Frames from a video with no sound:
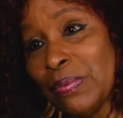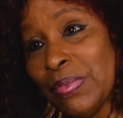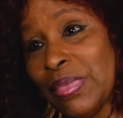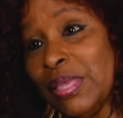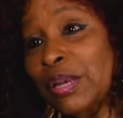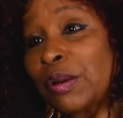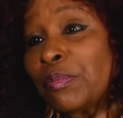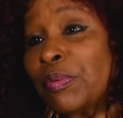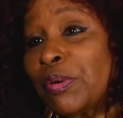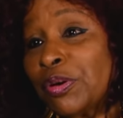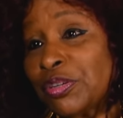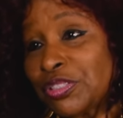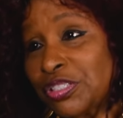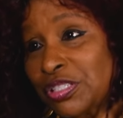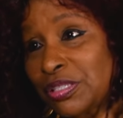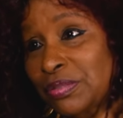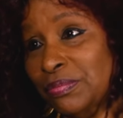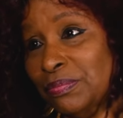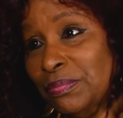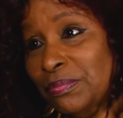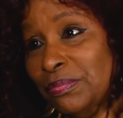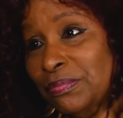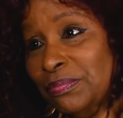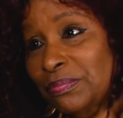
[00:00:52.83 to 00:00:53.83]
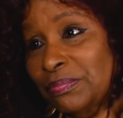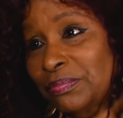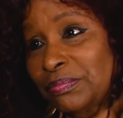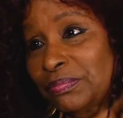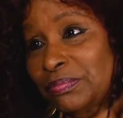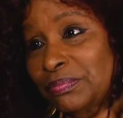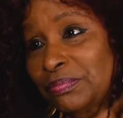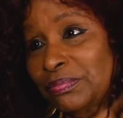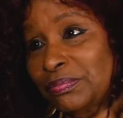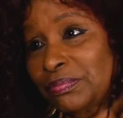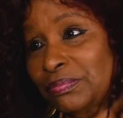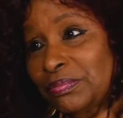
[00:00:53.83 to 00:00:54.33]
than a person,
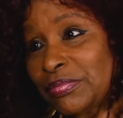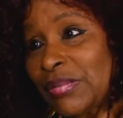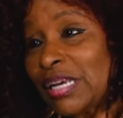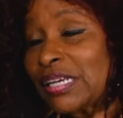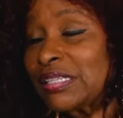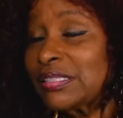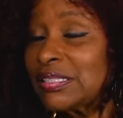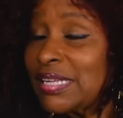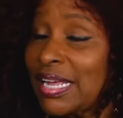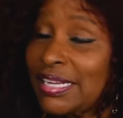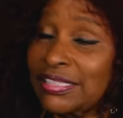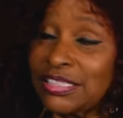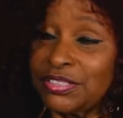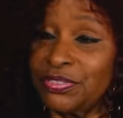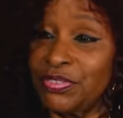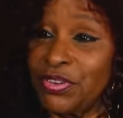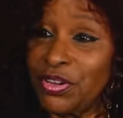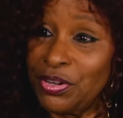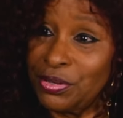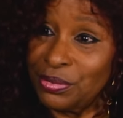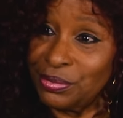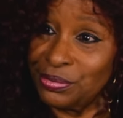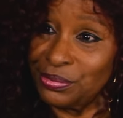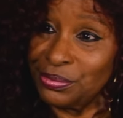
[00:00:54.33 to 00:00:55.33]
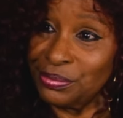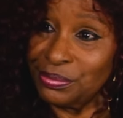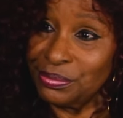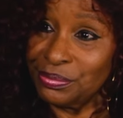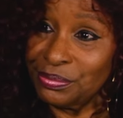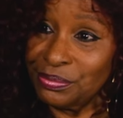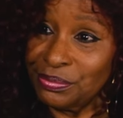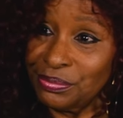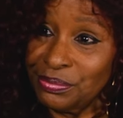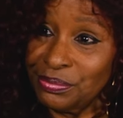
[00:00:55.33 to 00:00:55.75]
mm -hmm. like mm-hmm. a saxophone.